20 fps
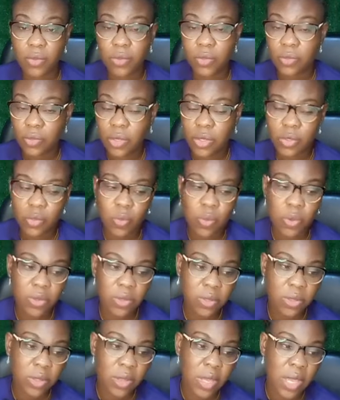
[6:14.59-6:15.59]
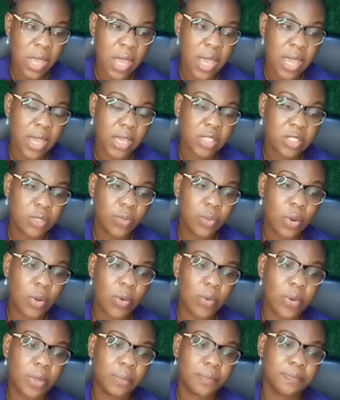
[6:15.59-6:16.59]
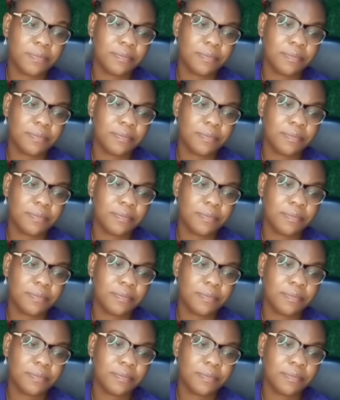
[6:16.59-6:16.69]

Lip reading: So it's worth exploring.